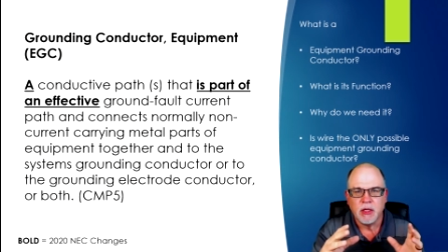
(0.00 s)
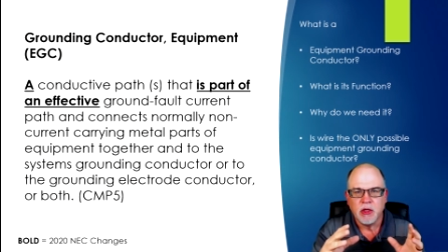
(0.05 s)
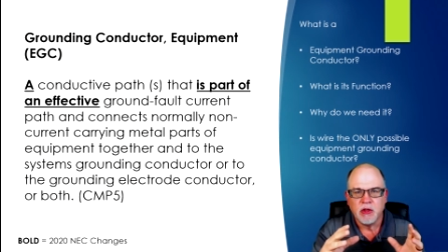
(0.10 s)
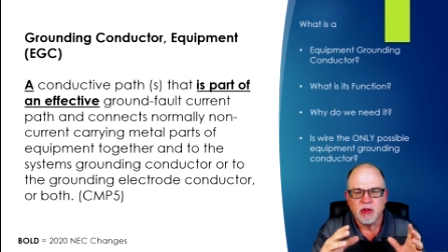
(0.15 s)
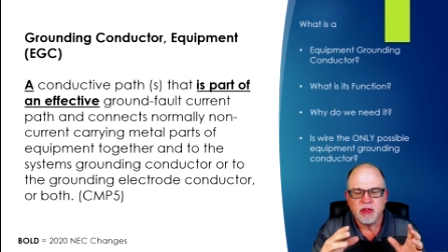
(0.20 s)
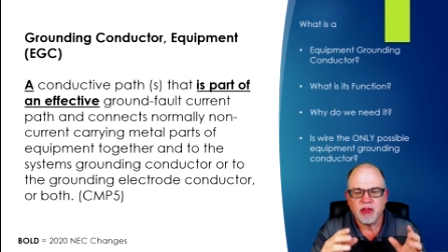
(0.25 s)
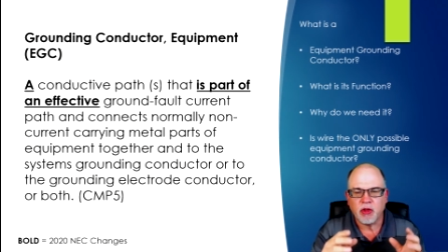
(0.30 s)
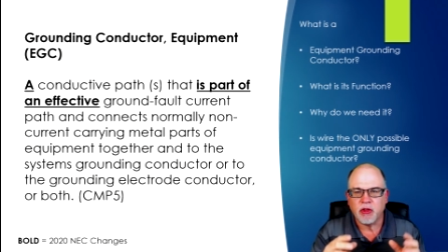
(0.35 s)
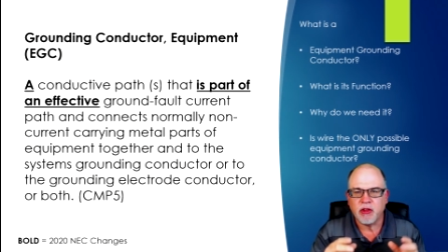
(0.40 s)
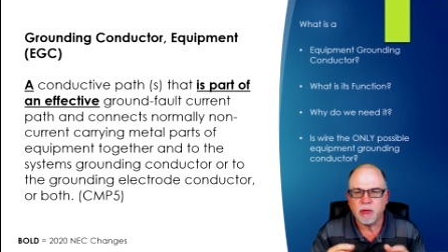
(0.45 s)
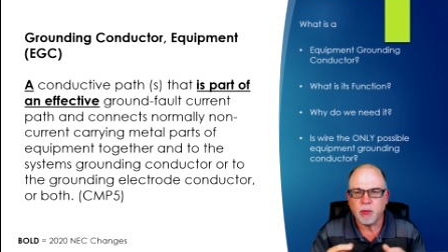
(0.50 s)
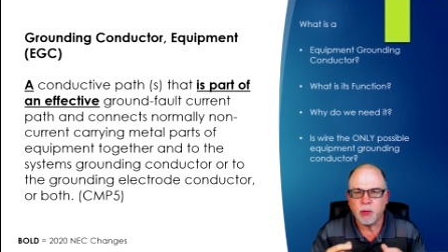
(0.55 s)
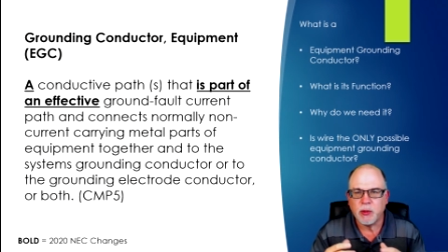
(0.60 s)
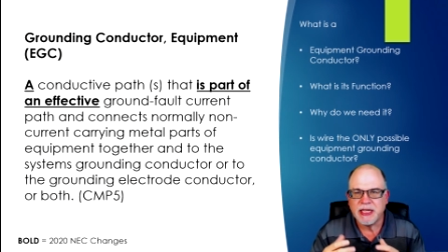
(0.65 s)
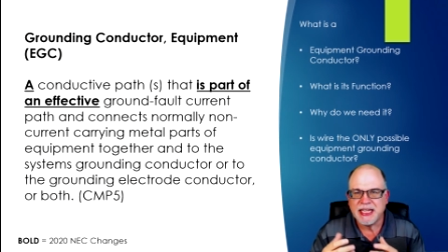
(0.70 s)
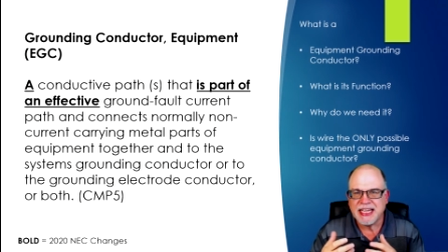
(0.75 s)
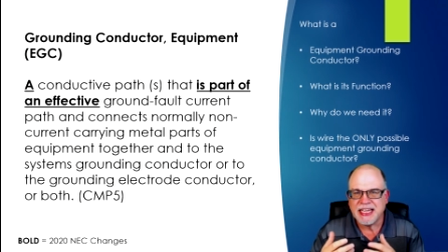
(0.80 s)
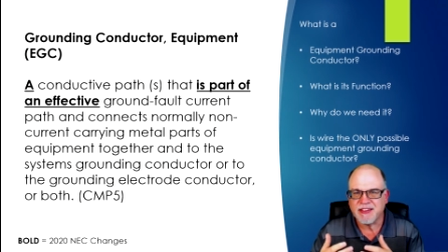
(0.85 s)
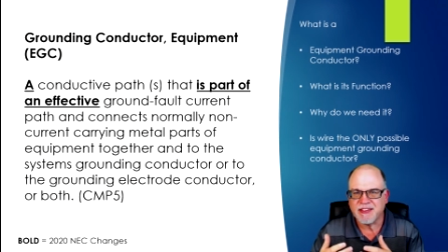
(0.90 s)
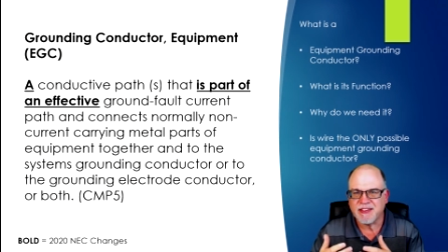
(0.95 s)
so that if we
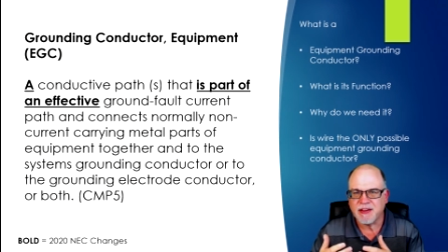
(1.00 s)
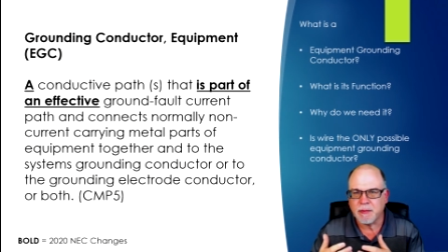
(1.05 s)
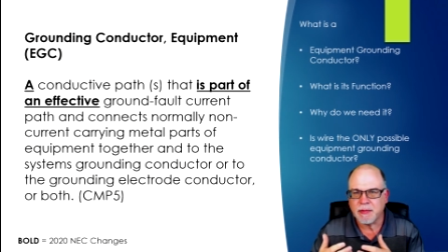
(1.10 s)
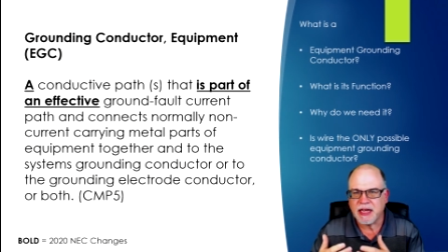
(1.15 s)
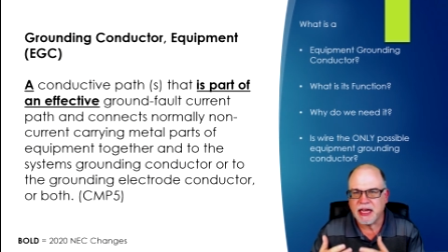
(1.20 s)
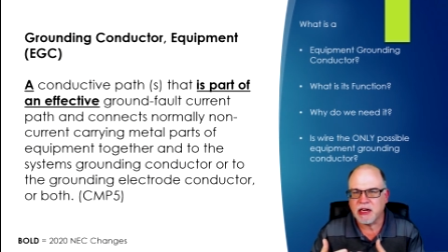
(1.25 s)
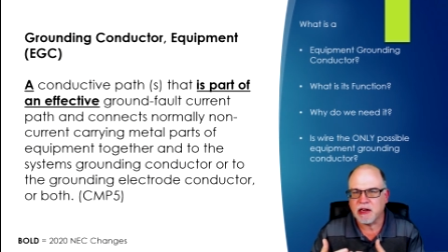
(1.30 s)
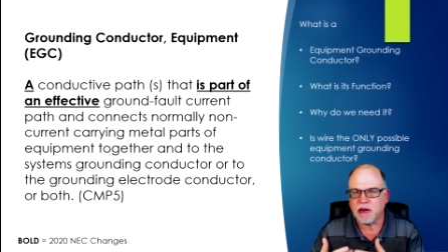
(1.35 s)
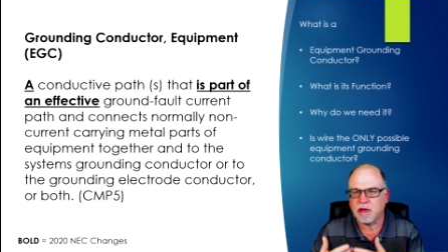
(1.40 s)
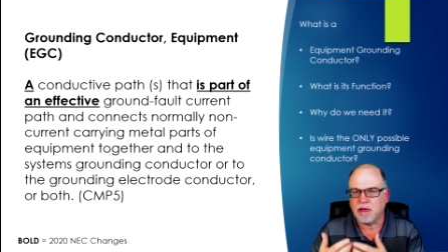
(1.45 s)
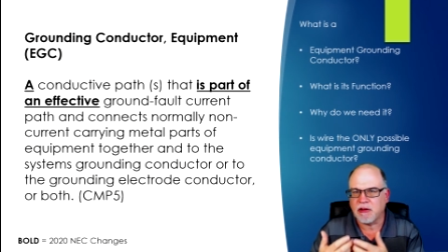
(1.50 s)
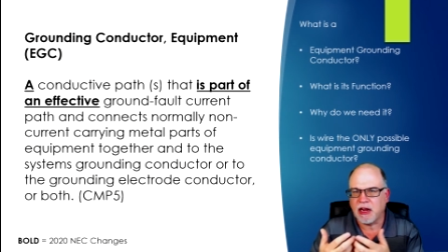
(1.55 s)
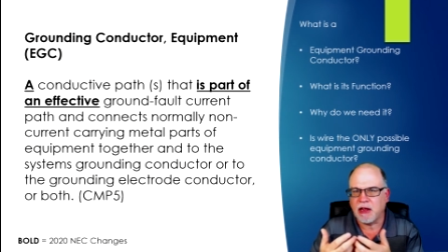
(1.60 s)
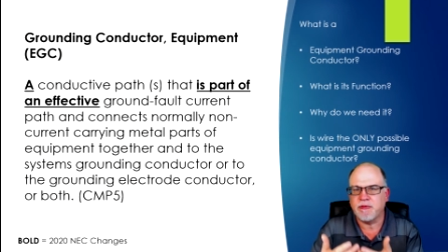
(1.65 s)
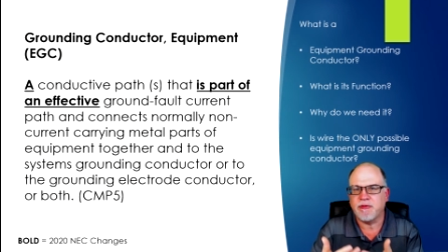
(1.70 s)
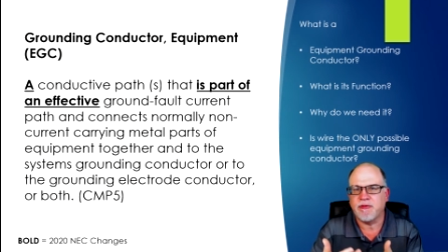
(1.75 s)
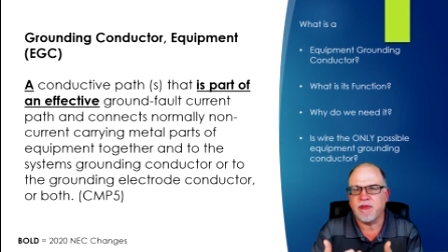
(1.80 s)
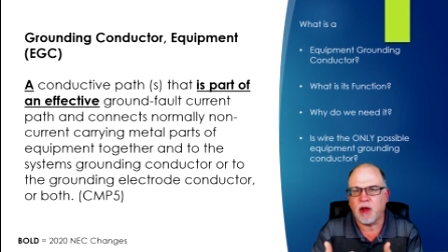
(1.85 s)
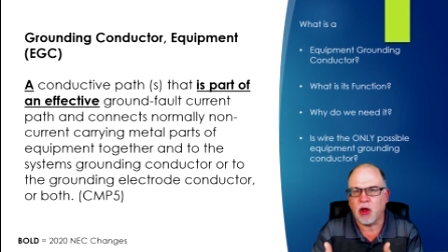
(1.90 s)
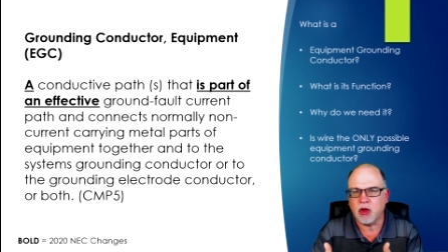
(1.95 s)
get some kind of ground
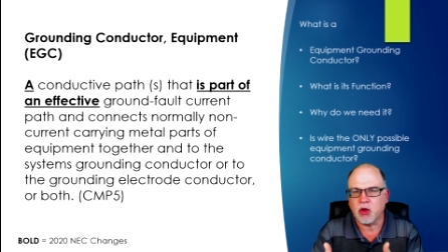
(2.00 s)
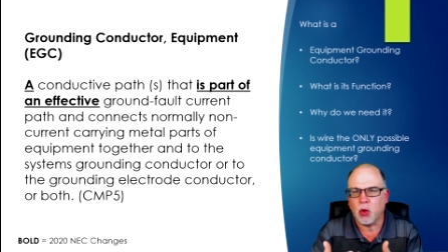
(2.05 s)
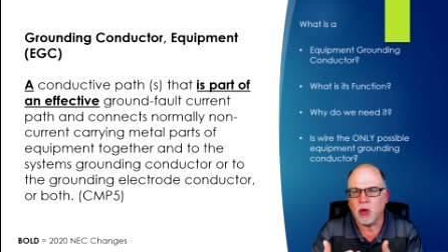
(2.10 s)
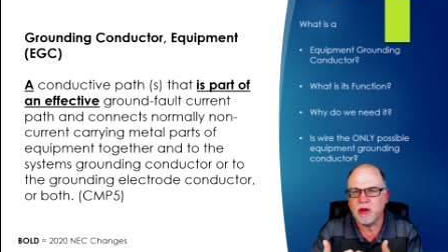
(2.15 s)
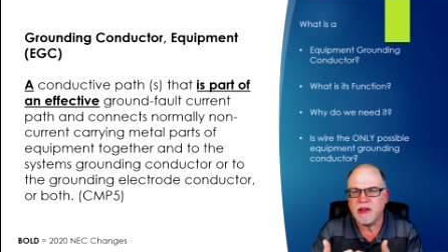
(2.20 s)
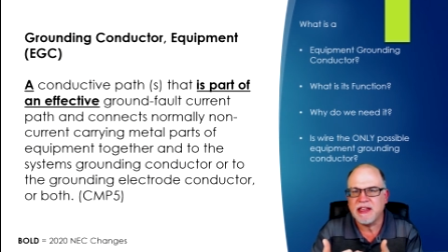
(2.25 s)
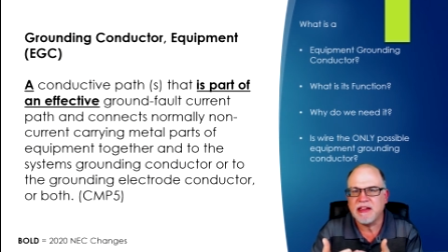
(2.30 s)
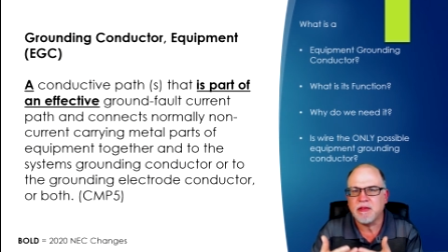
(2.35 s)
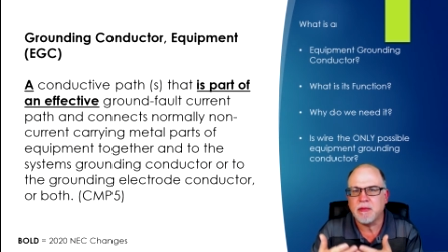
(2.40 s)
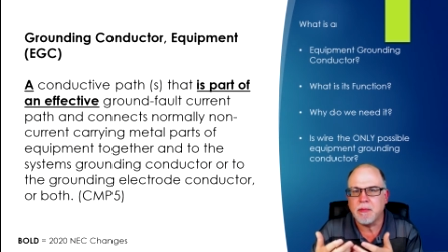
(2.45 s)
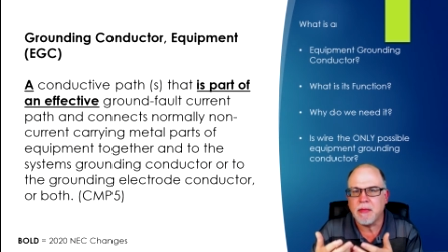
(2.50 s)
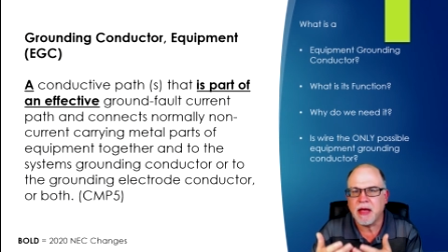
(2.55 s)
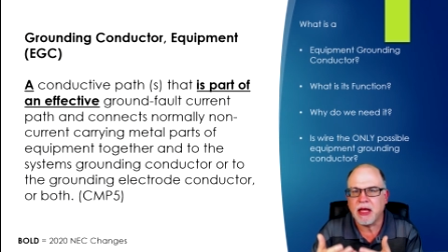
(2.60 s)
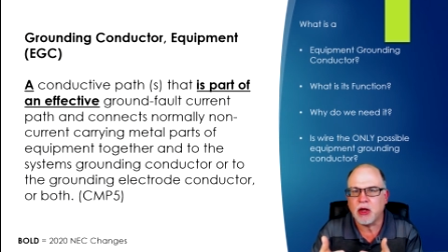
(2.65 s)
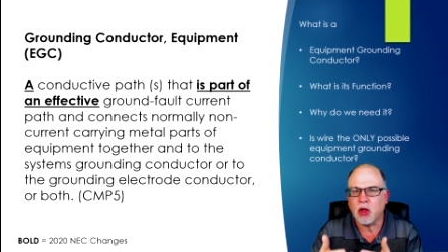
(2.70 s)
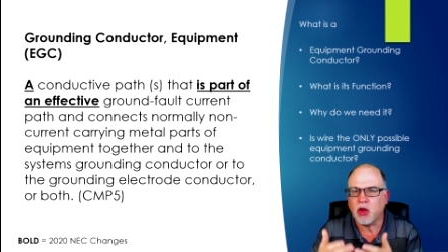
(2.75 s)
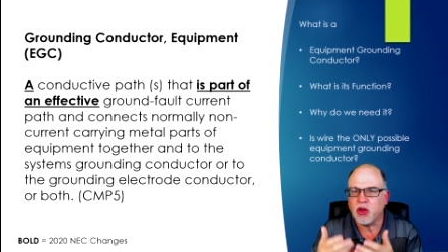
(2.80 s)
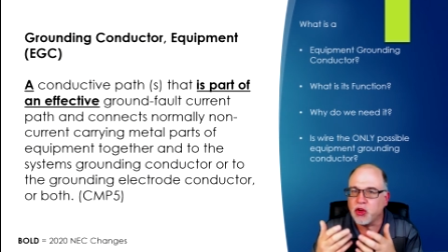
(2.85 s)
fault on these metal,